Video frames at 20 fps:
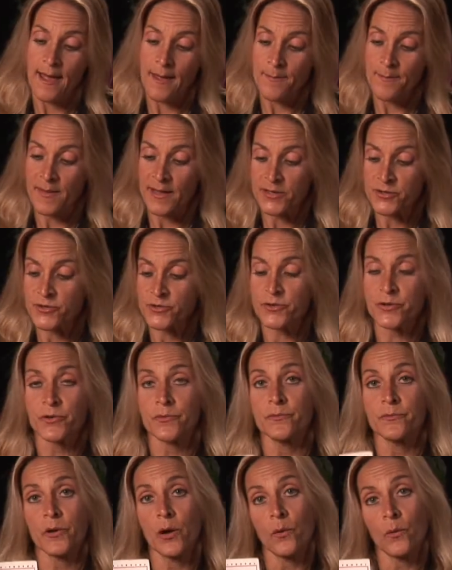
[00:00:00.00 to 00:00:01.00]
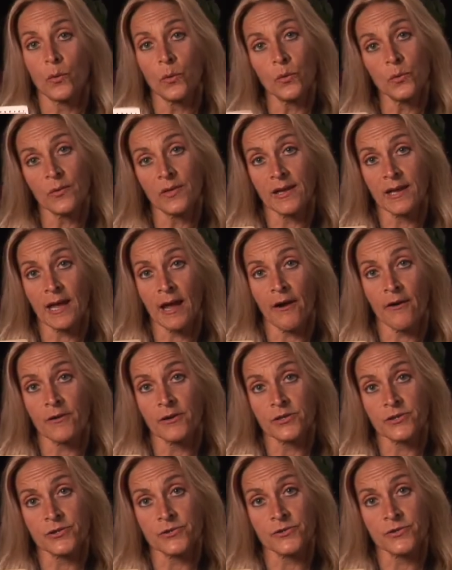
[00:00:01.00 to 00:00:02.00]
Make sure you know who the
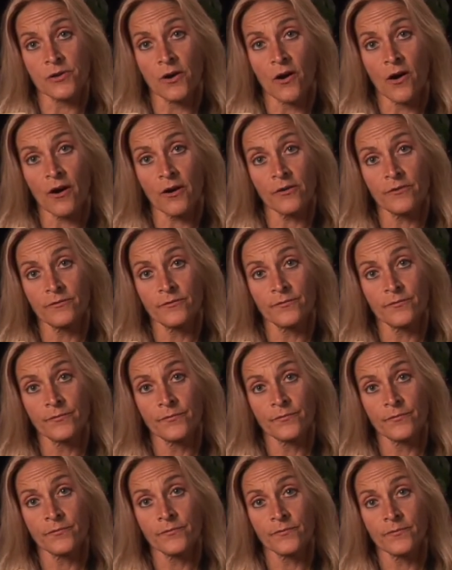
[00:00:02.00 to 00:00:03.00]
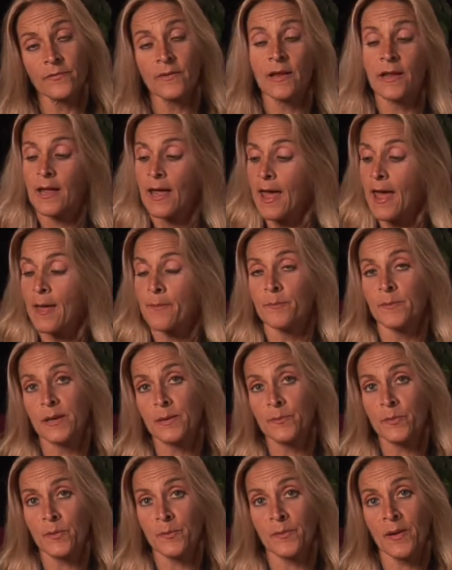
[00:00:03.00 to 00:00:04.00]
characters are and be
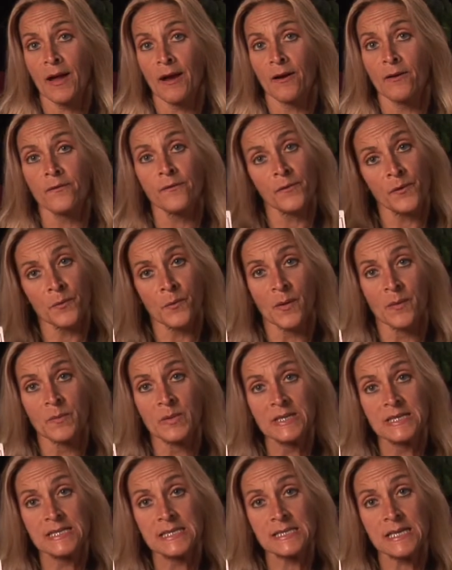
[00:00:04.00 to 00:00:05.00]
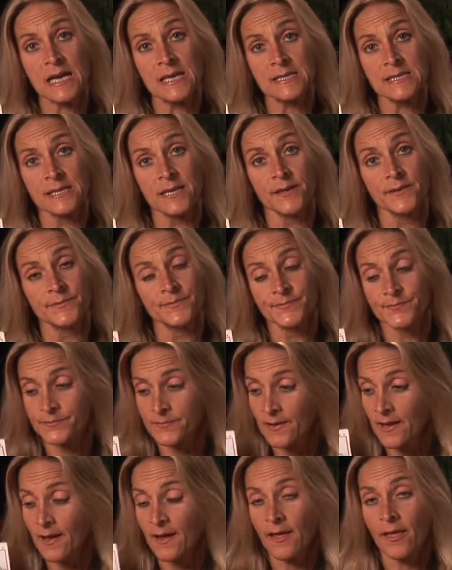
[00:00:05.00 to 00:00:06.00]
prepared for when we discuss it.
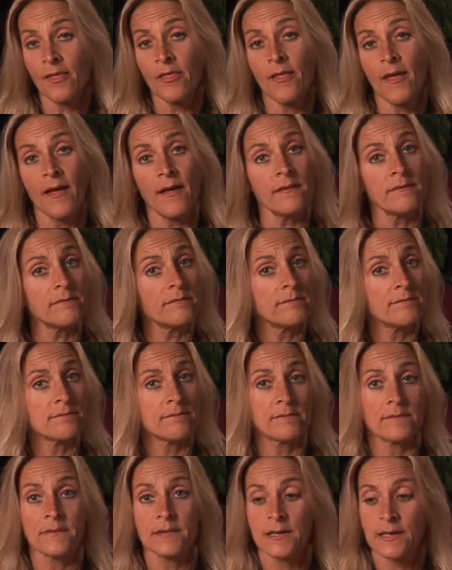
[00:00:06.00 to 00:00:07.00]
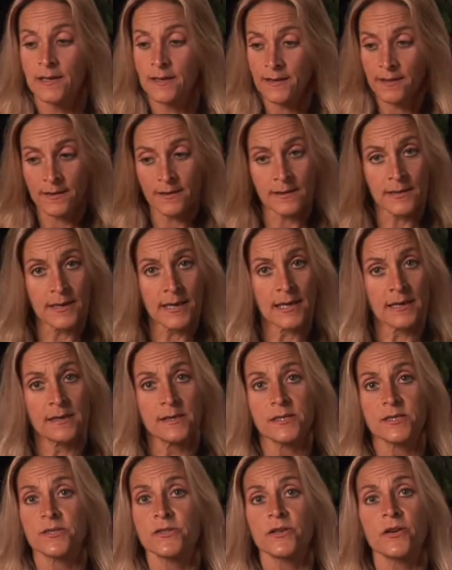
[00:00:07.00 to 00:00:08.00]
Then get in
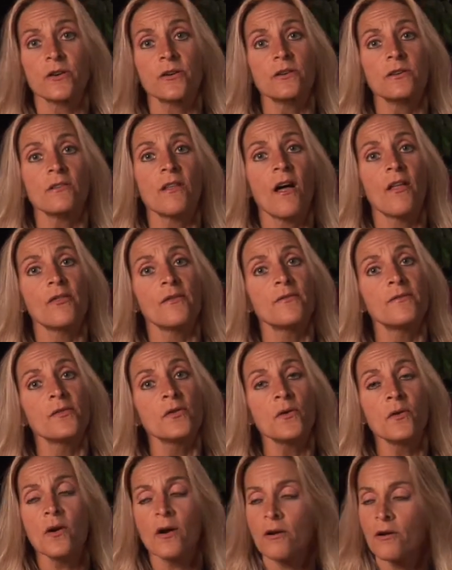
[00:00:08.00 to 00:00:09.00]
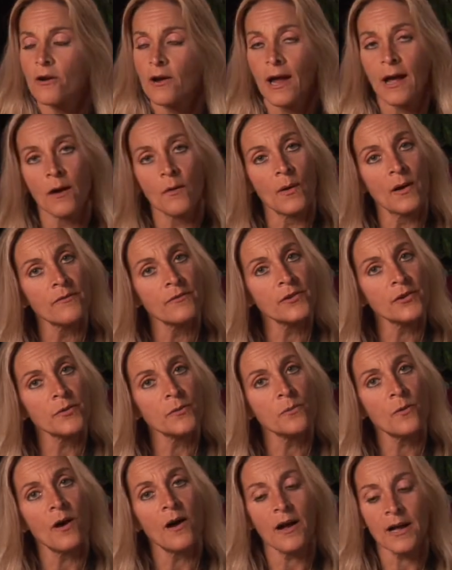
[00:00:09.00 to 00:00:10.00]
a circle on the floor or however you
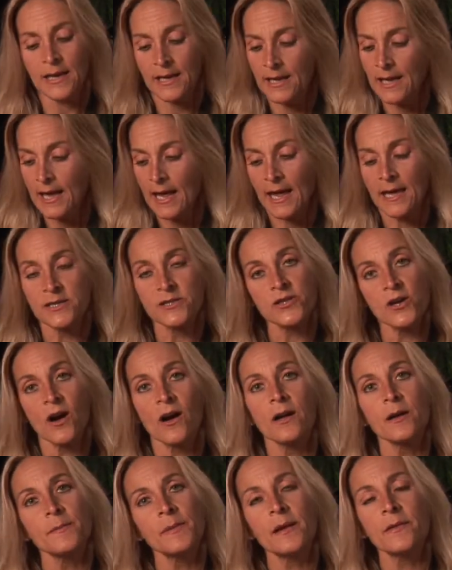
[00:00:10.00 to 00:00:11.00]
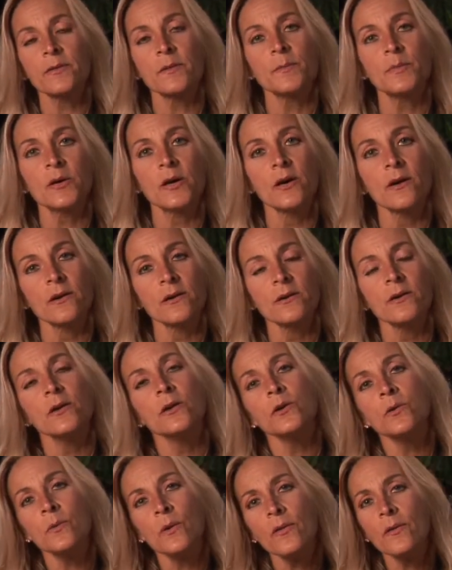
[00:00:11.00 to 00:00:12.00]
want and talk about the book.
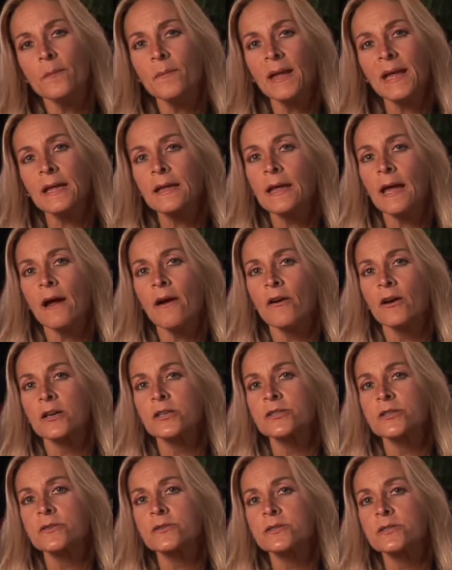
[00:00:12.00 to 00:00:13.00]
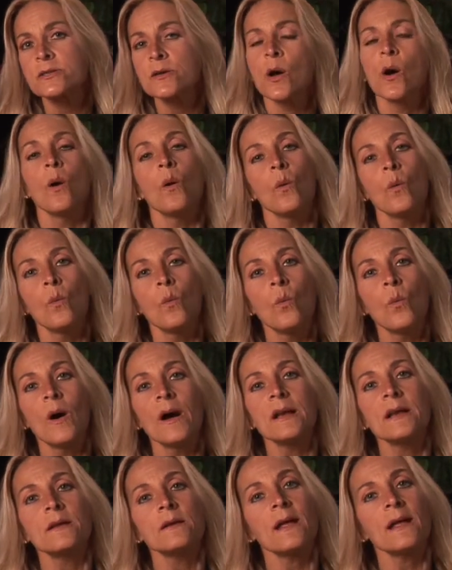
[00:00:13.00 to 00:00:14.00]
Who are the main characters?
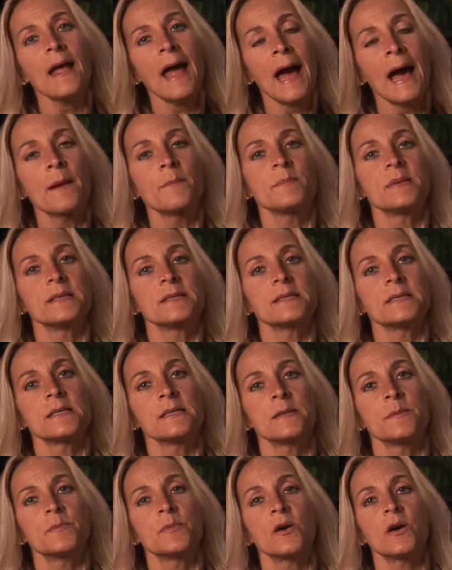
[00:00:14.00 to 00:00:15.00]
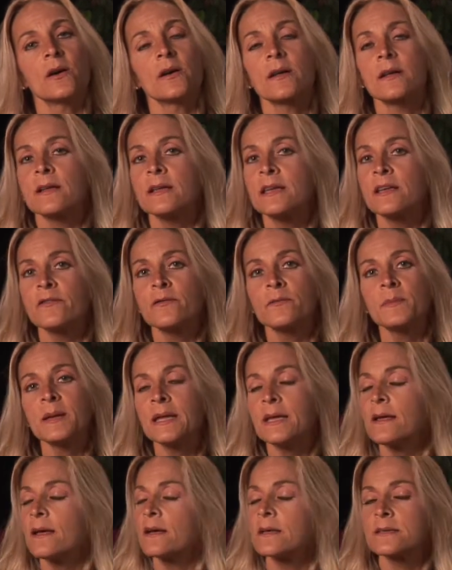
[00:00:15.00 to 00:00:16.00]
What happened in the book? Give
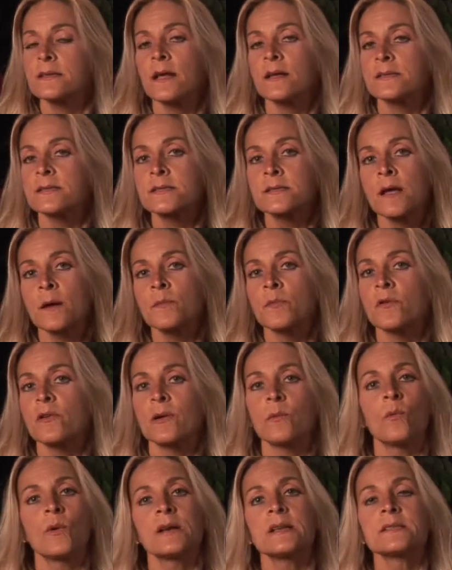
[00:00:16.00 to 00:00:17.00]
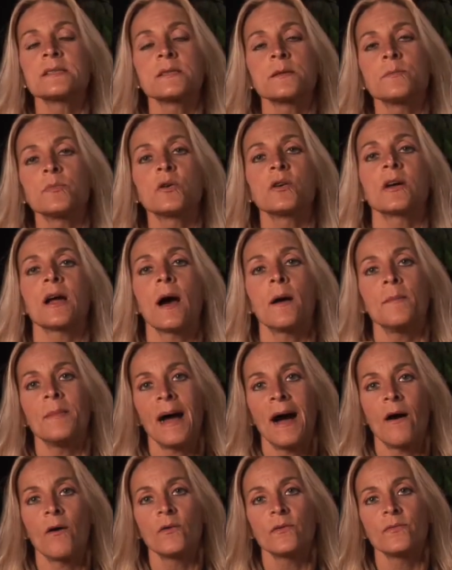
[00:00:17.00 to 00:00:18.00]
me a, a summary. What is the book
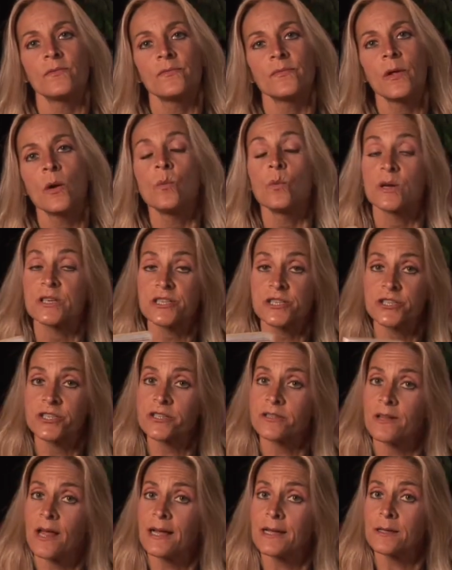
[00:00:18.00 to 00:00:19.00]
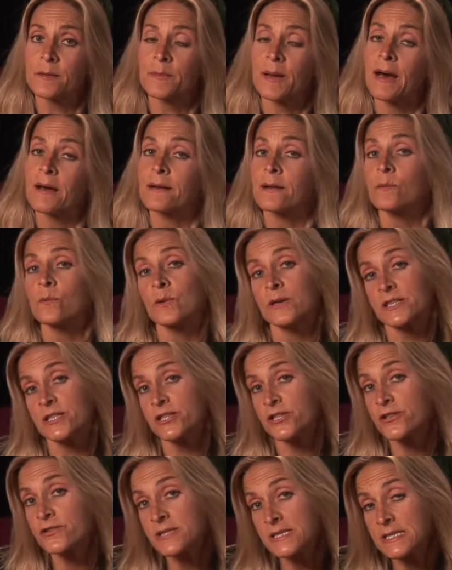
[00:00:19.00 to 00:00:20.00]
about? What did you like about it? What
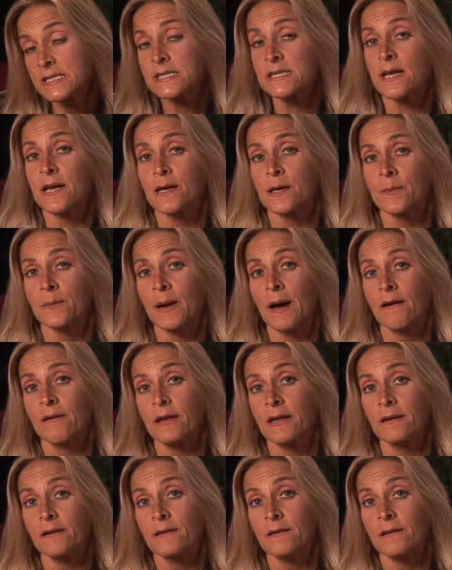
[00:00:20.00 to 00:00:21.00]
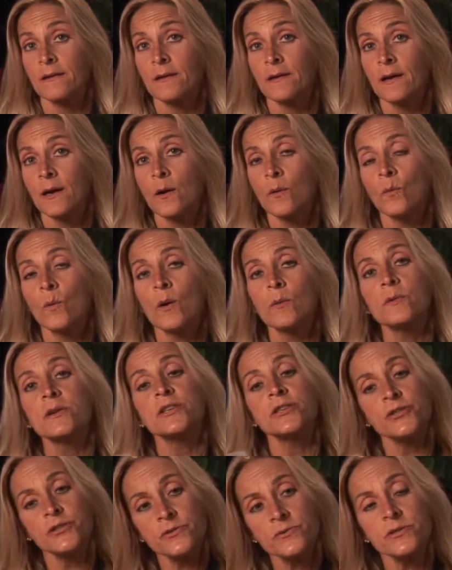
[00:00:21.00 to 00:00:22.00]
did you dislike about it? What
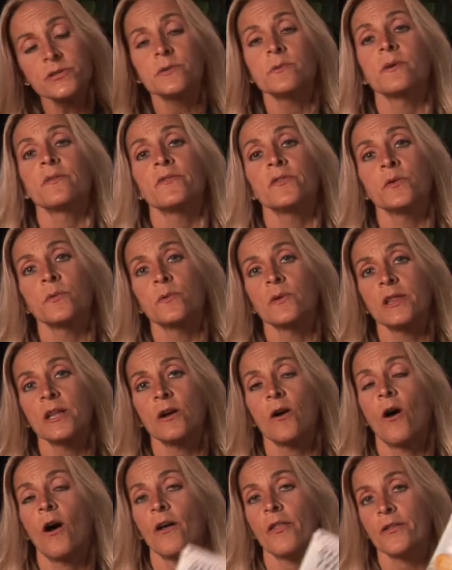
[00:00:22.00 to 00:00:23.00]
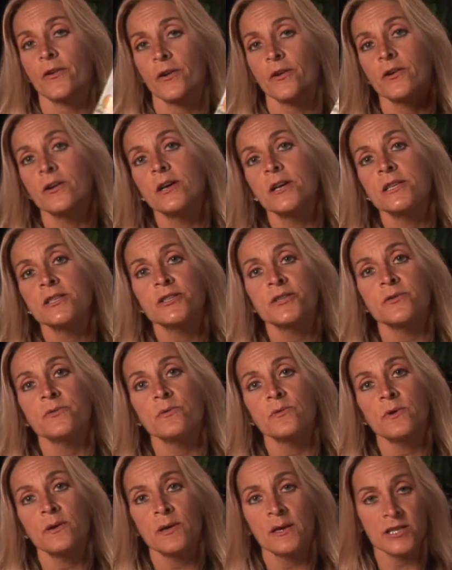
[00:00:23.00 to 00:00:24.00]
would you do if you were the author
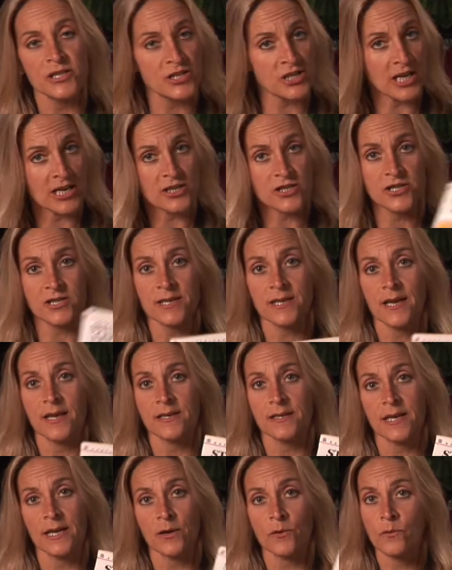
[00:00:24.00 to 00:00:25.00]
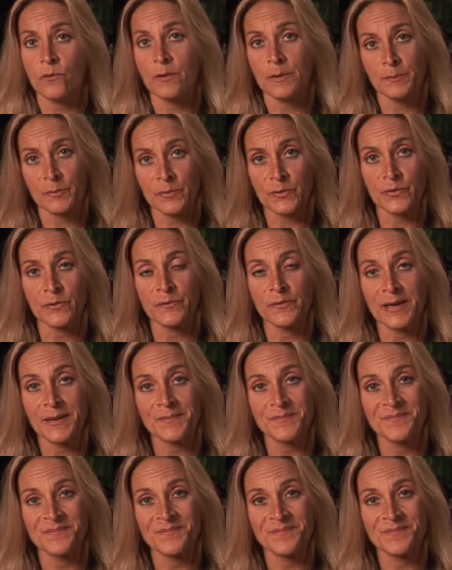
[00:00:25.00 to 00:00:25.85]
to change the ending or improve it?